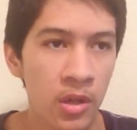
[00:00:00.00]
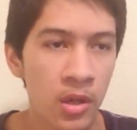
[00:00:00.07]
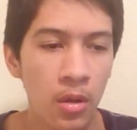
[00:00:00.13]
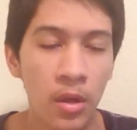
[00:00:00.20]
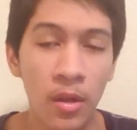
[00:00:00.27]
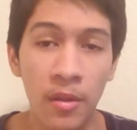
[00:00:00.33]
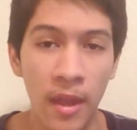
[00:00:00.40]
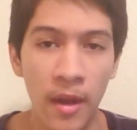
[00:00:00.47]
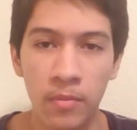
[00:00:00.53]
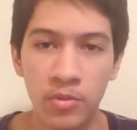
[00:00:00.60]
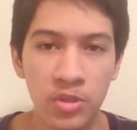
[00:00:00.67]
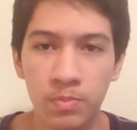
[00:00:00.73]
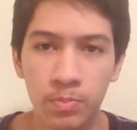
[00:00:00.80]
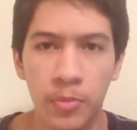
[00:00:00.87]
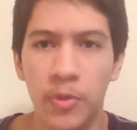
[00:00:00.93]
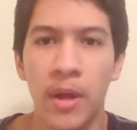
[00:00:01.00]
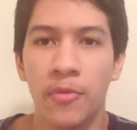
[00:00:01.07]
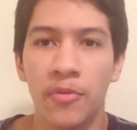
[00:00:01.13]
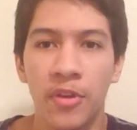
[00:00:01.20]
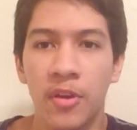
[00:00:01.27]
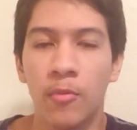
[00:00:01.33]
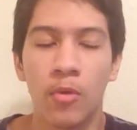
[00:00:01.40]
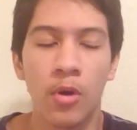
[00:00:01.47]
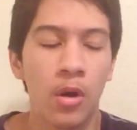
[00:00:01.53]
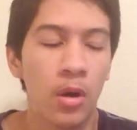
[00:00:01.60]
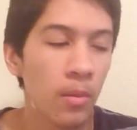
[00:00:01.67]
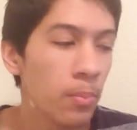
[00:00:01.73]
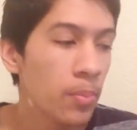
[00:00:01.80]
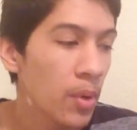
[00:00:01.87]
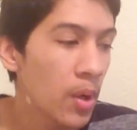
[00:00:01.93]
Either that or I'm just pronouncing it
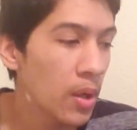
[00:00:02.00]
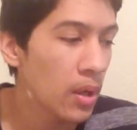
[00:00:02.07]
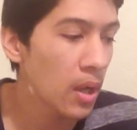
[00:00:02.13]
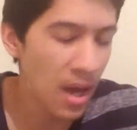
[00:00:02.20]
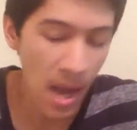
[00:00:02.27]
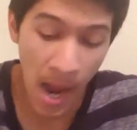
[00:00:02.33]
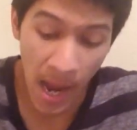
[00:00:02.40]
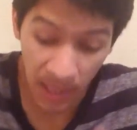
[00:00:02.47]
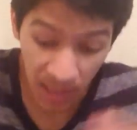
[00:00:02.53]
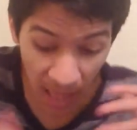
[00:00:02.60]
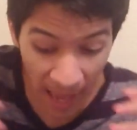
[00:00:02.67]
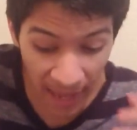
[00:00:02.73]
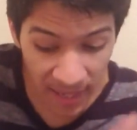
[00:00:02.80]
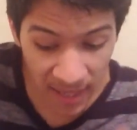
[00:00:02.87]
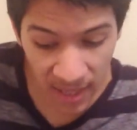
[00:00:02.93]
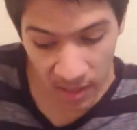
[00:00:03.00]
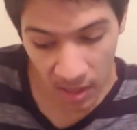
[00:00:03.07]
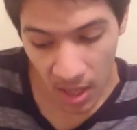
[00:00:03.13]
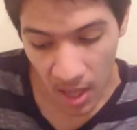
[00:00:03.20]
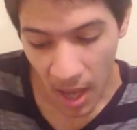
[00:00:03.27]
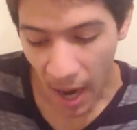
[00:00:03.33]
wrong. But I like it.